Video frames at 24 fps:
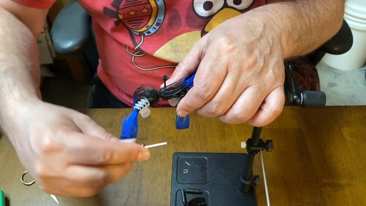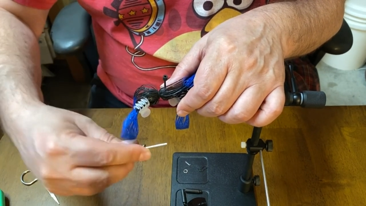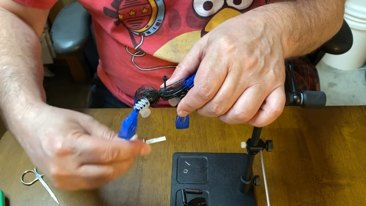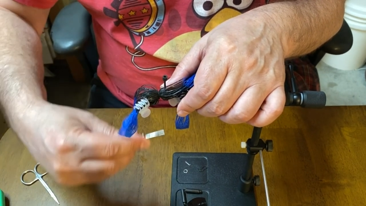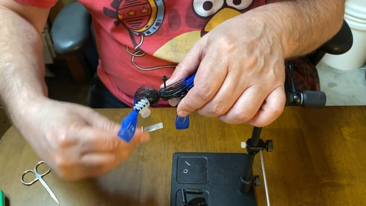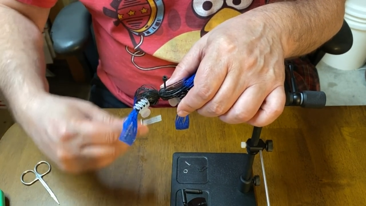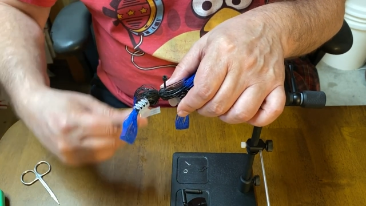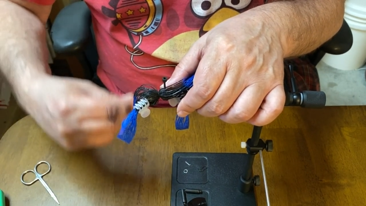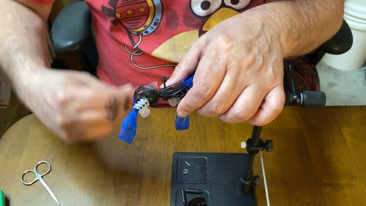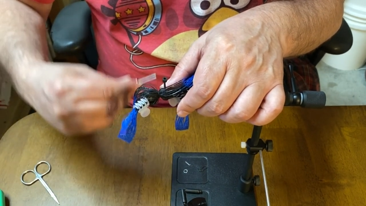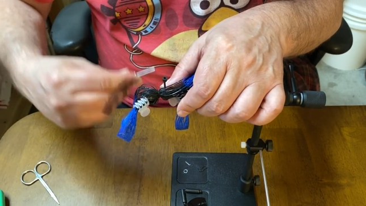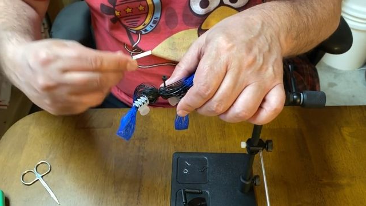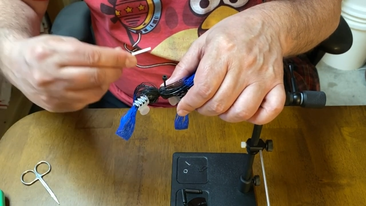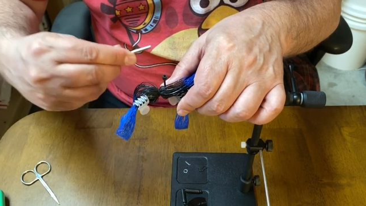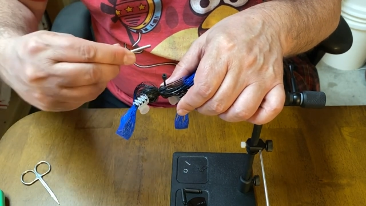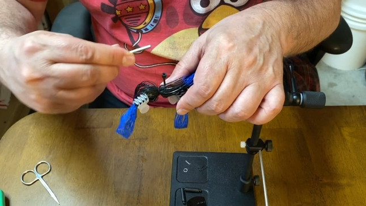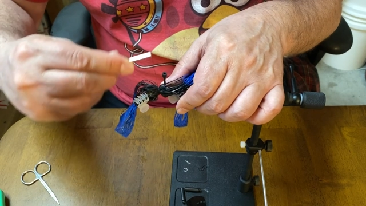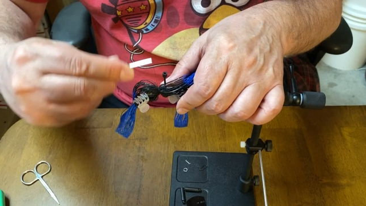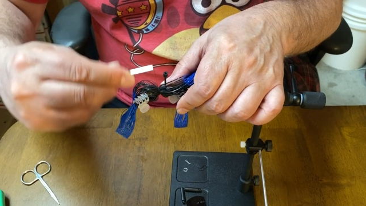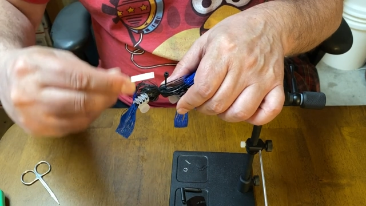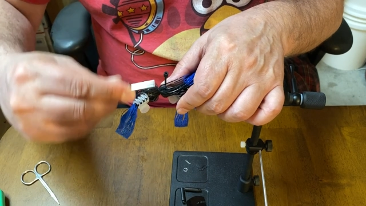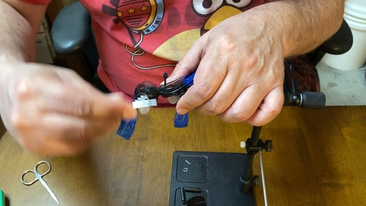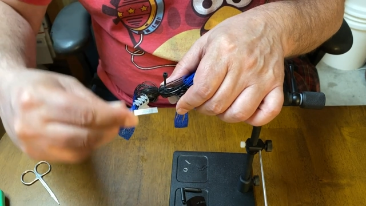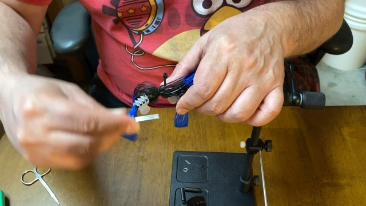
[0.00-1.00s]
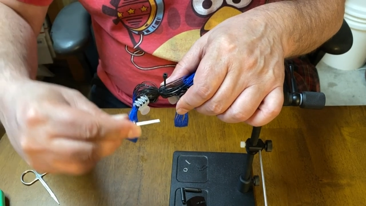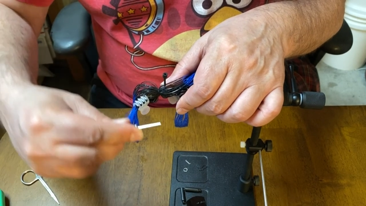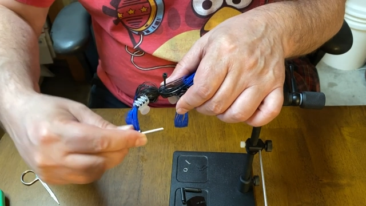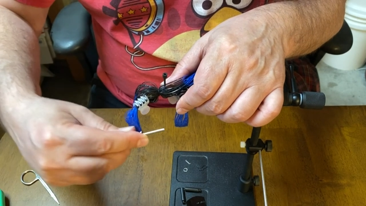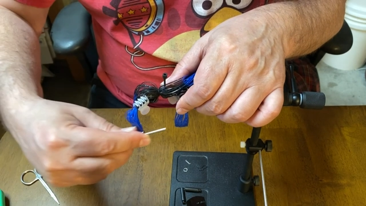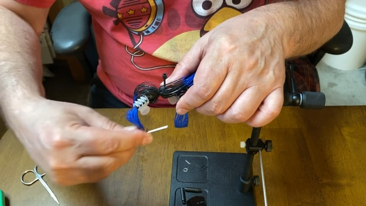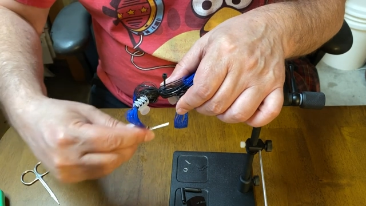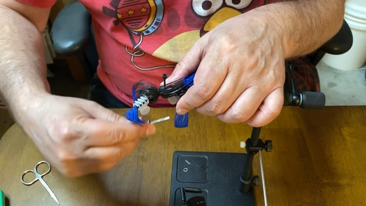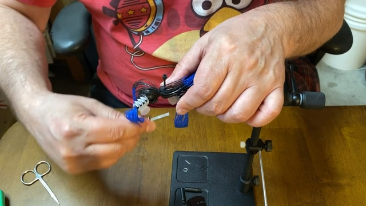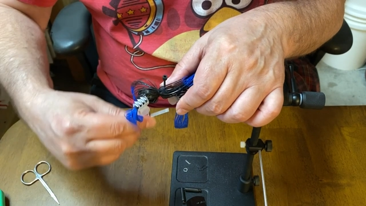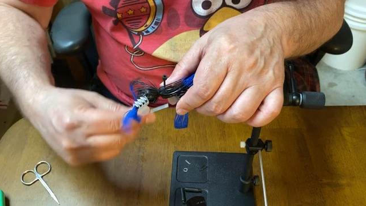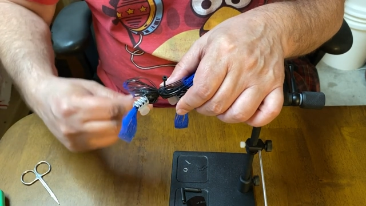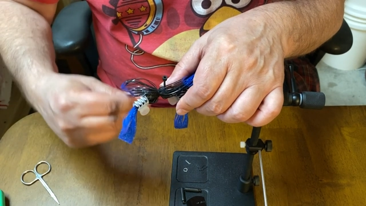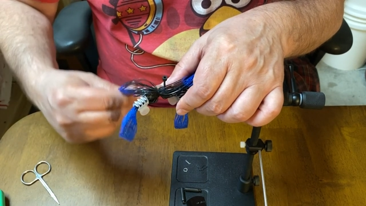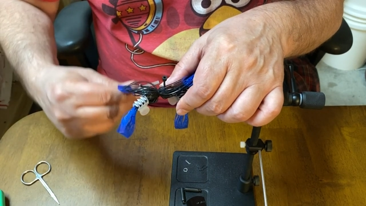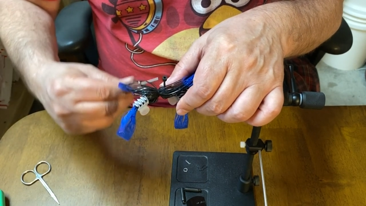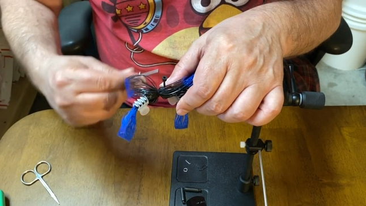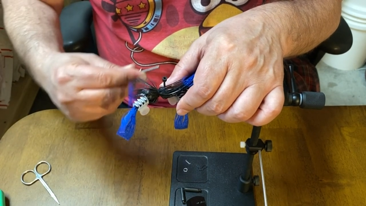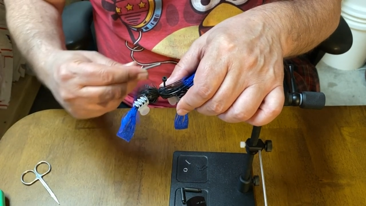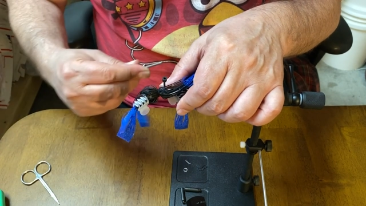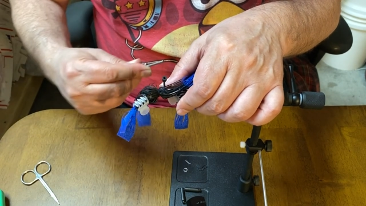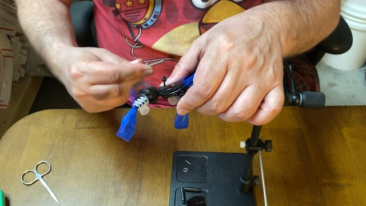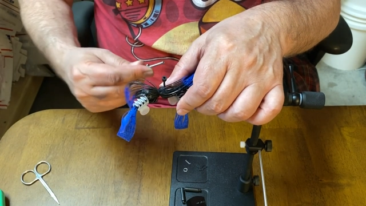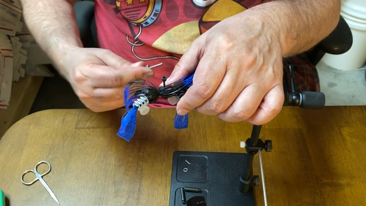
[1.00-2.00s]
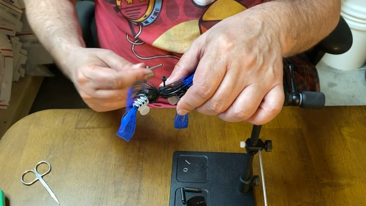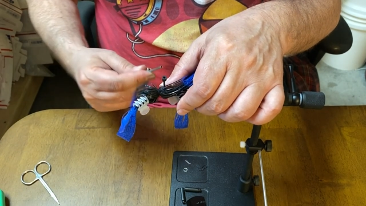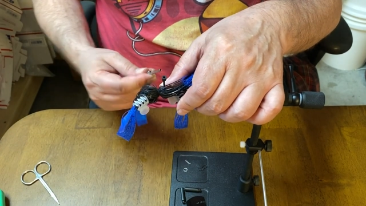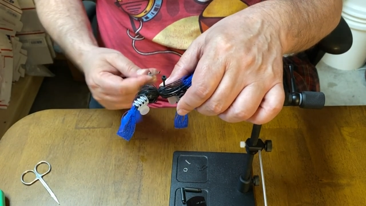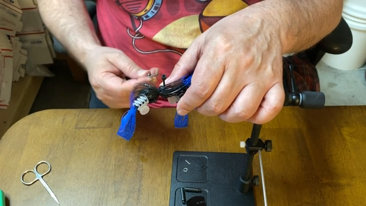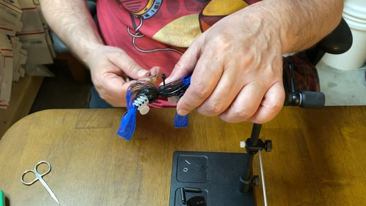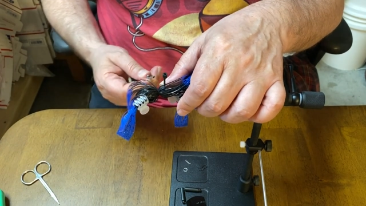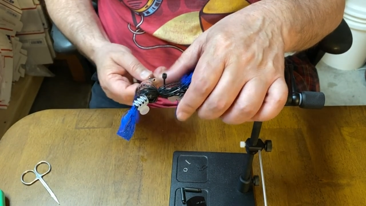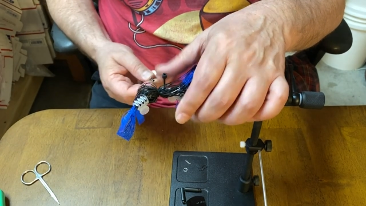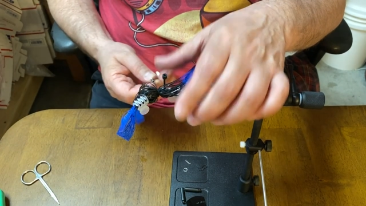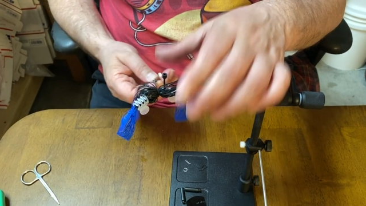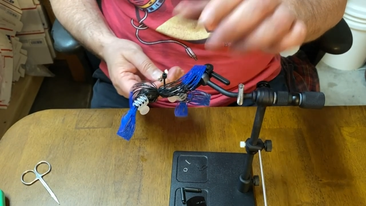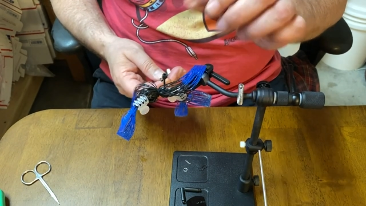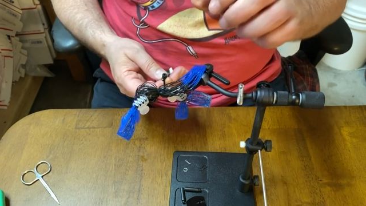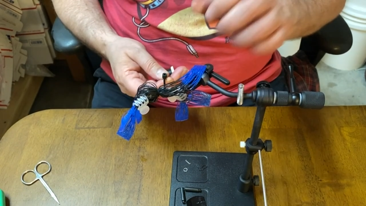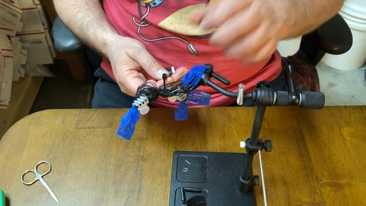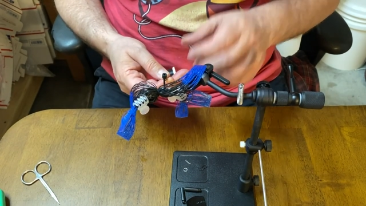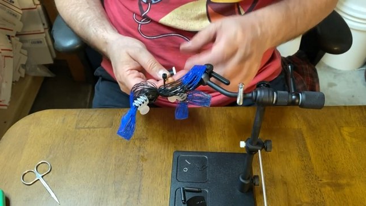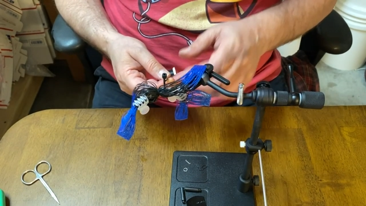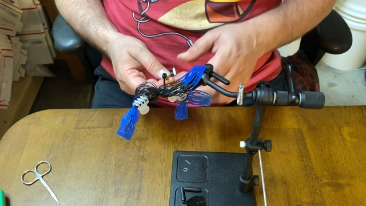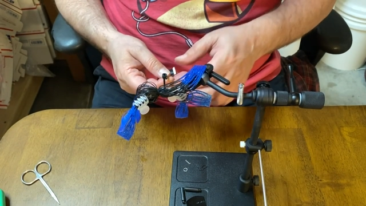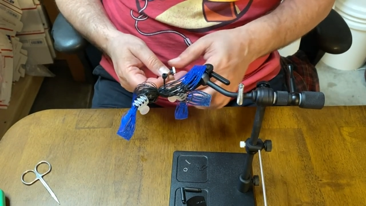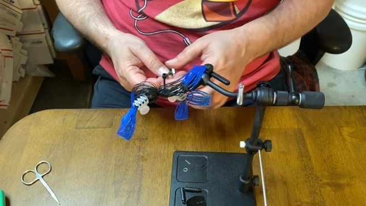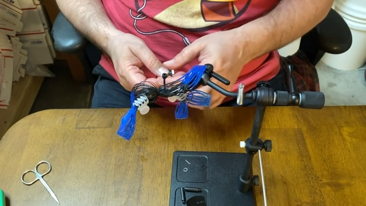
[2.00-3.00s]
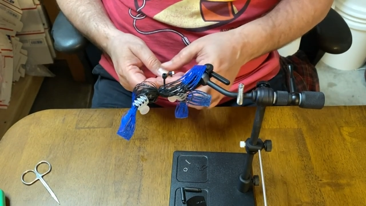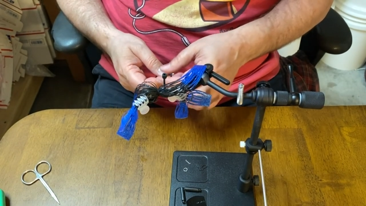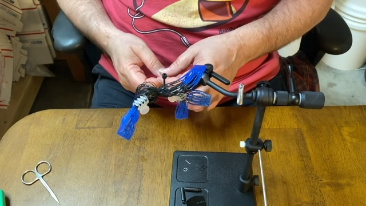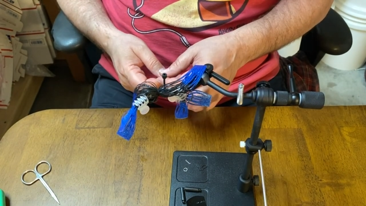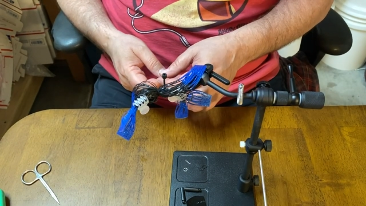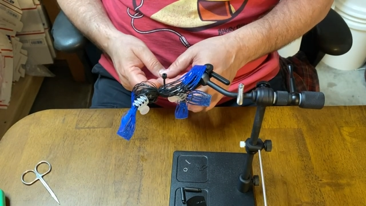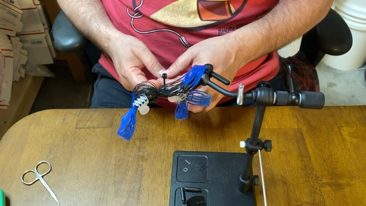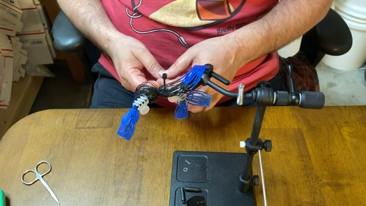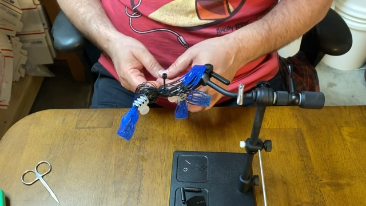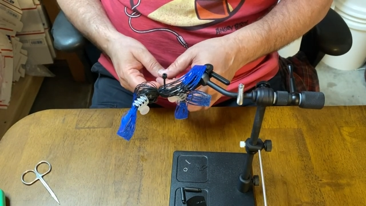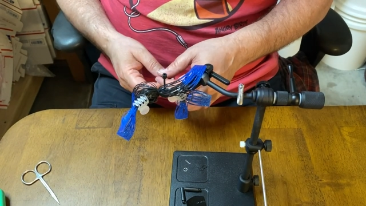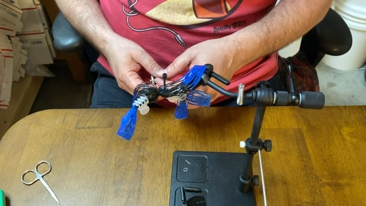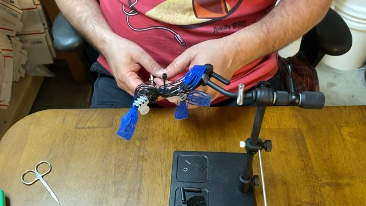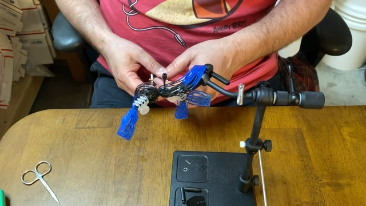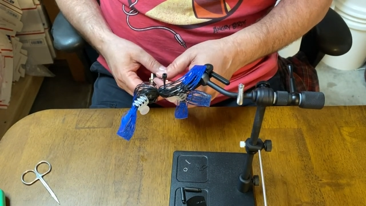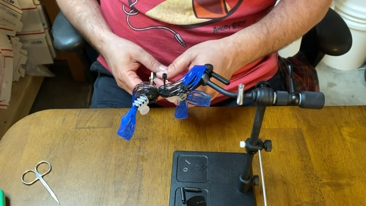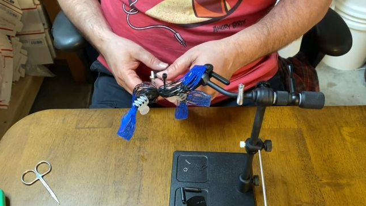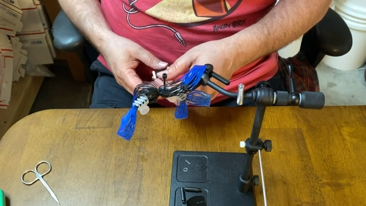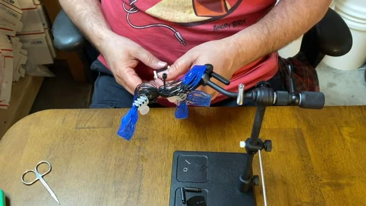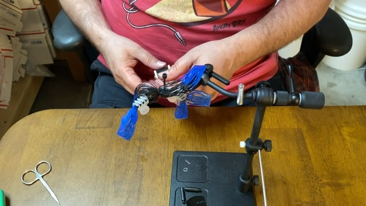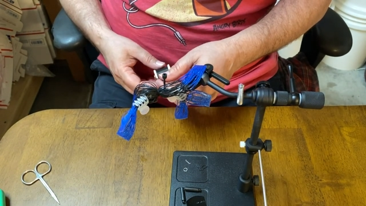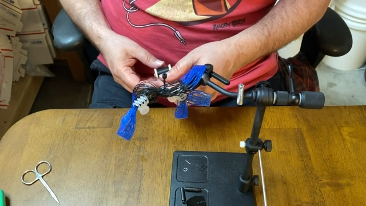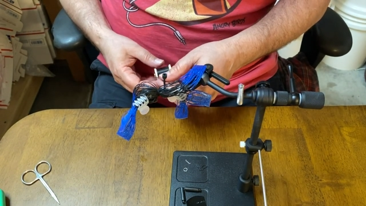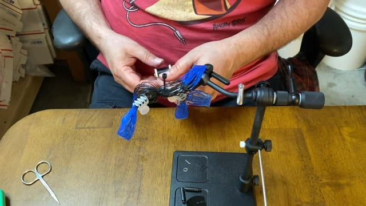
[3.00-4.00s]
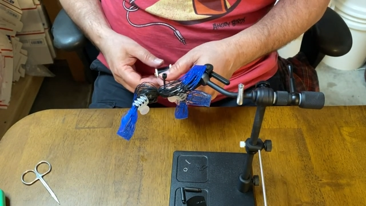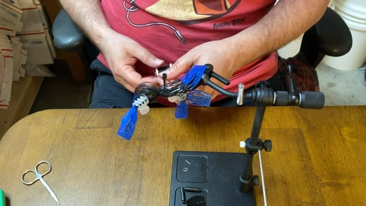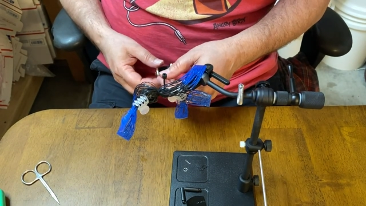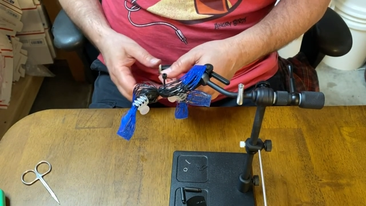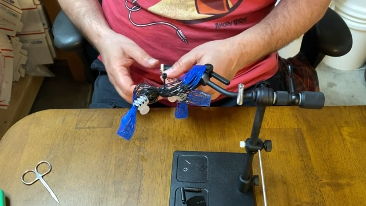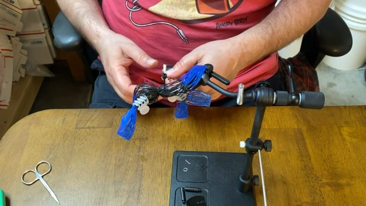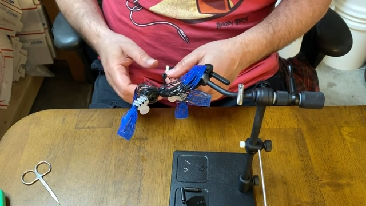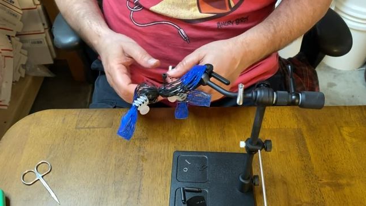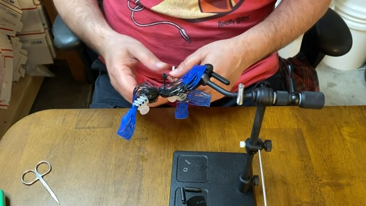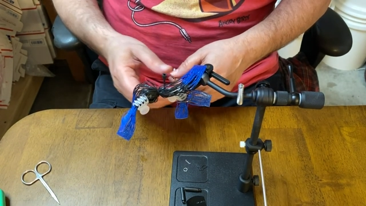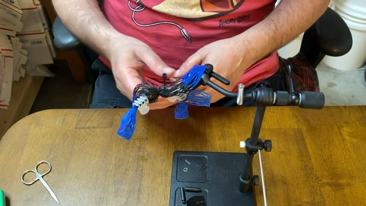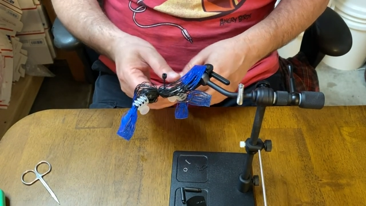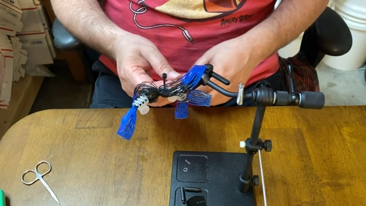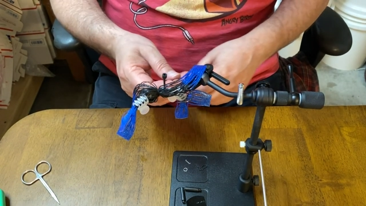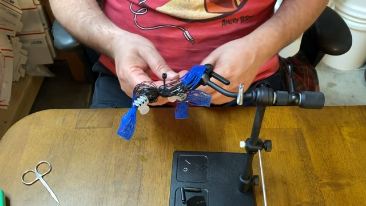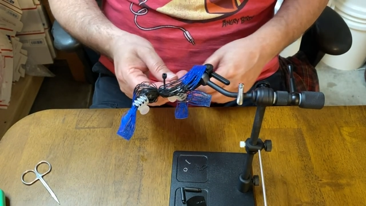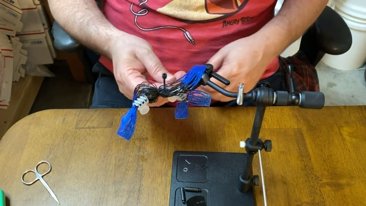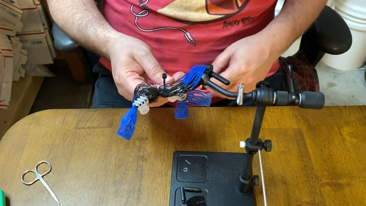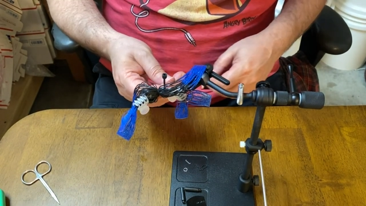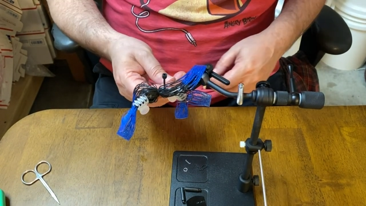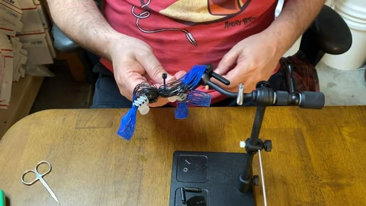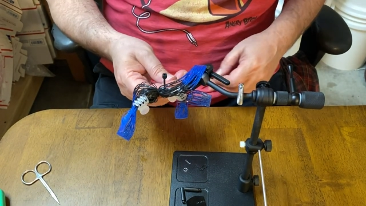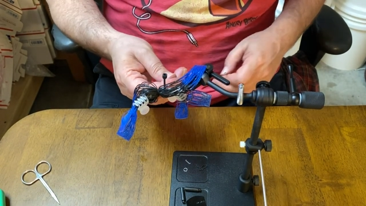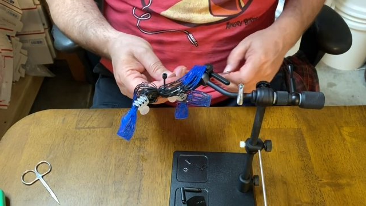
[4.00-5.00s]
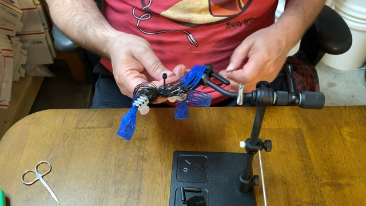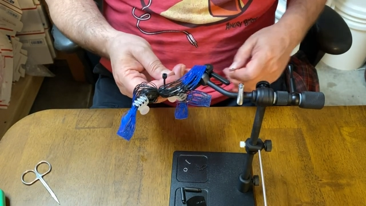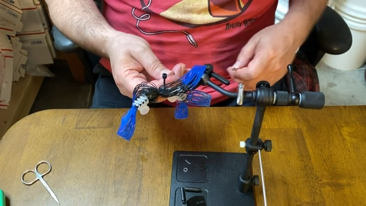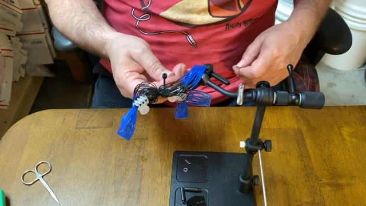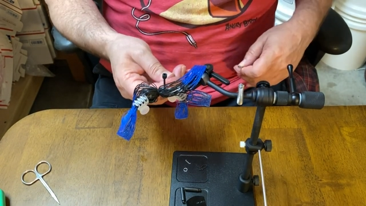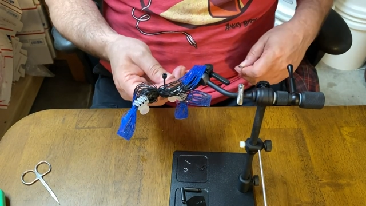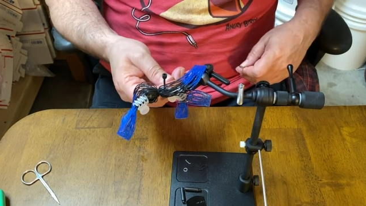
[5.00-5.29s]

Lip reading: Nobody's mouth can be seen.